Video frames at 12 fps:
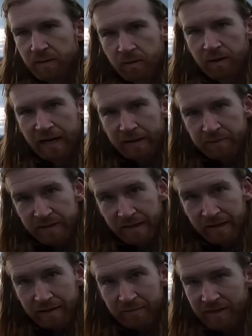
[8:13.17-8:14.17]
about what happened
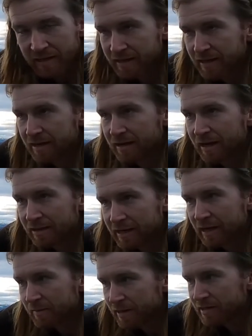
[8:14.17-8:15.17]
there. I
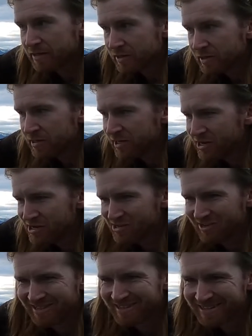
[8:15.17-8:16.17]
think I made good
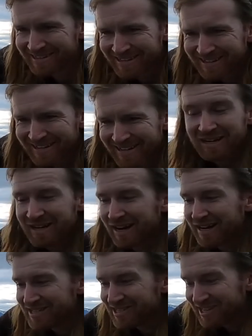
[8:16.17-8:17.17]
decisions.
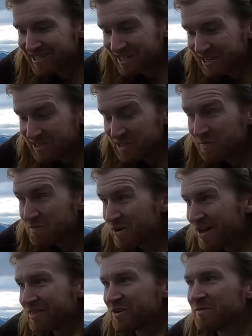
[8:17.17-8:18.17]
I just had to take a deep
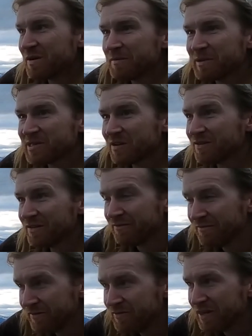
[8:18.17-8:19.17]
breath and remind myself that
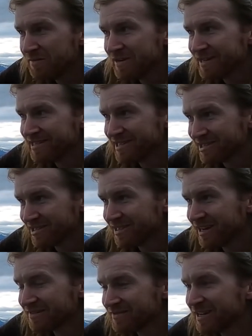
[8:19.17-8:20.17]
15 minutes is a
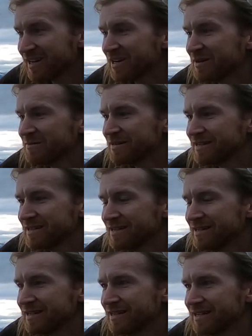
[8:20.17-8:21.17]
lot of time.
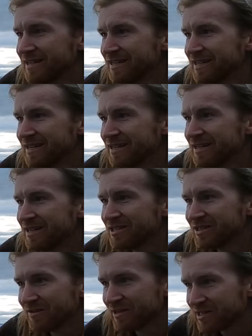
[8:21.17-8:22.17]

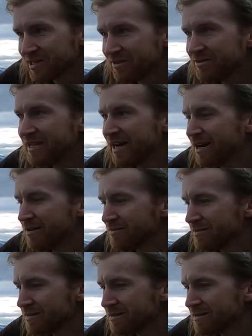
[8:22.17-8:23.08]
So I slowed down